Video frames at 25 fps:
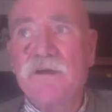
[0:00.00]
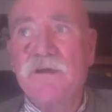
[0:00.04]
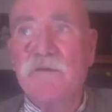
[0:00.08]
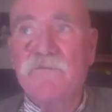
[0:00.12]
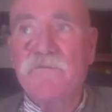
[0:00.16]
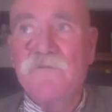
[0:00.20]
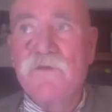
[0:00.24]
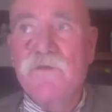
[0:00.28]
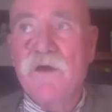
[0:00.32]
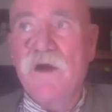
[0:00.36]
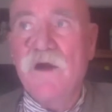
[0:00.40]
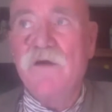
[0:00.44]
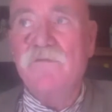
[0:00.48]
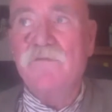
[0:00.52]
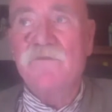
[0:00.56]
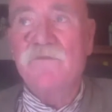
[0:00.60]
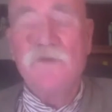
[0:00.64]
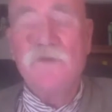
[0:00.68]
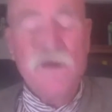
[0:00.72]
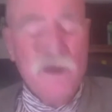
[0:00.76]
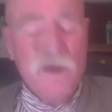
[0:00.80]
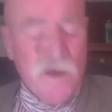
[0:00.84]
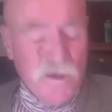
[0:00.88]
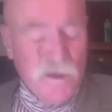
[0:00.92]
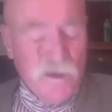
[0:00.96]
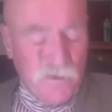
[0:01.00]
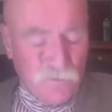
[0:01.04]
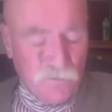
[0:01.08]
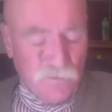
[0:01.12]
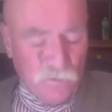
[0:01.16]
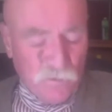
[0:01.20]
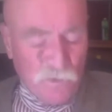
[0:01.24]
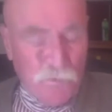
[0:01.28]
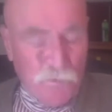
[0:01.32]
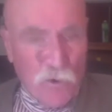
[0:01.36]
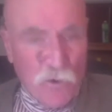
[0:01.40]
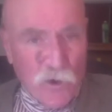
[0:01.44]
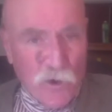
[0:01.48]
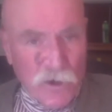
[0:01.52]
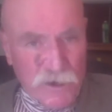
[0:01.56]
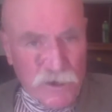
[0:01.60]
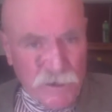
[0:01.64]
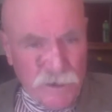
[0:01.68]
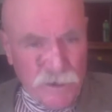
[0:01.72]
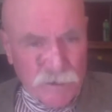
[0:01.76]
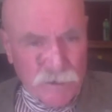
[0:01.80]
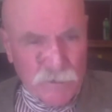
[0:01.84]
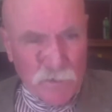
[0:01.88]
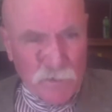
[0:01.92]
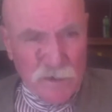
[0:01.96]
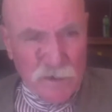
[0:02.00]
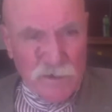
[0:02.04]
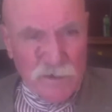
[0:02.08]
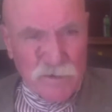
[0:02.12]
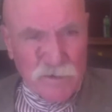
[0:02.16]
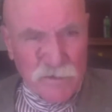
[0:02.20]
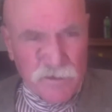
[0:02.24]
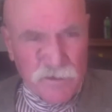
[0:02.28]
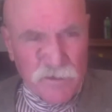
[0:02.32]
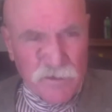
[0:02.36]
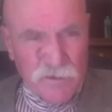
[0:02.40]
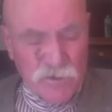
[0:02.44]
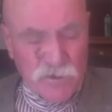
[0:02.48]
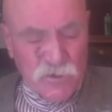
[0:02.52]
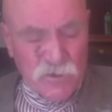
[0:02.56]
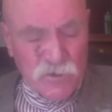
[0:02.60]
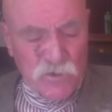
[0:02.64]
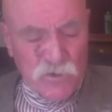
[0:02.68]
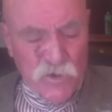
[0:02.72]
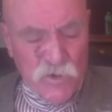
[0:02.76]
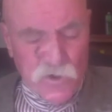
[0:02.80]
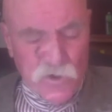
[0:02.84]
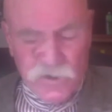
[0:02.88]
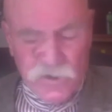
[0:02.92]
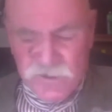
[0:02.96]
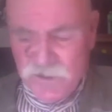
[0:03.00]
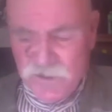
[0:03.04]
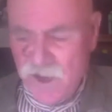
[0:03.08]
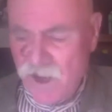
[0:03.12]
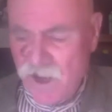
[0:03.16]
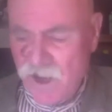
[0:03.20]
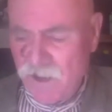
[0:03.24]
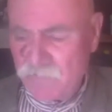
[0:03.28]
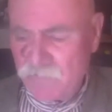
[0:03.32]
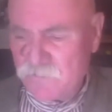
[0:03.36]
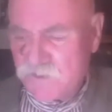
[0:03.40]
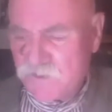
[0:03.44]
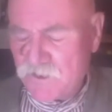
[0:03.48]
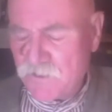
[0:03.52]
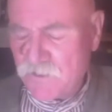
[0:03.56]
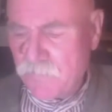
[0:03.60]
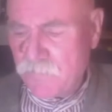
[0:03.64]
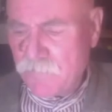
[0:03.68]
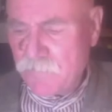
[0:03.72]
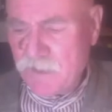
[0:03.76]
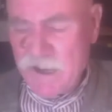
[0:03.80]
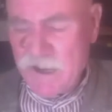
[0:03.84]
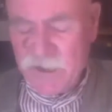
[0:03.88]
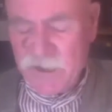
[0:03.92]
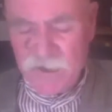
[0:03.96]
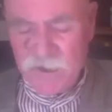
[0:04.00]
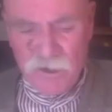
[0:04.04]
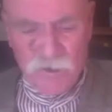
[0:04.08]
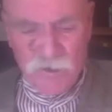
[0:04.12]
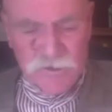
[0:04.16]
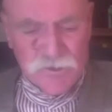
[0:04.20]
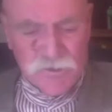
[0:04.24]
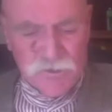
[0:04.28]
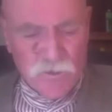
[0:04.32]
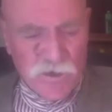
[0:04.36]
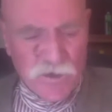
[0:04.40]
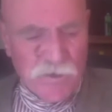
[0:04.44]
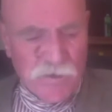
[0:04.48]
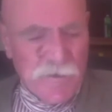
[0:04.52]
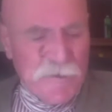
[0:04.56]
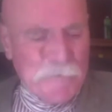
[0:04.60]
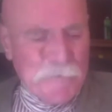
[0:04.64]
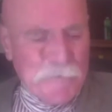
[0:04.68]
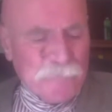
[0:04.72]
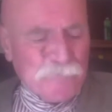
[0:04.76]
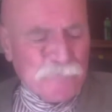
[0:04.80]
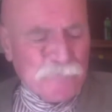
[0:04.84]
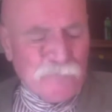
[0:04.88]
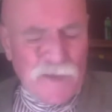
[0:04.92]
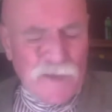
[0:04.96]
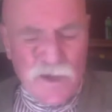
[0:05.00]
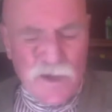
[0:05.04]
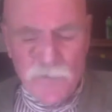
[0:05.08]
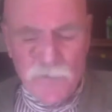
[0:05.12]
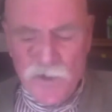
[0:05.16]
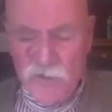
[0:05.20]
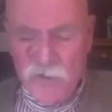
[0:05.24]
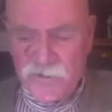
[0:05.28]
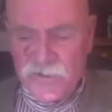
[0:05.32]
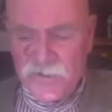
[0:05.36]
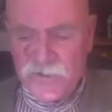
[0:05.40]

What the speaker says: of reporting in the New York Times and elsewhere about this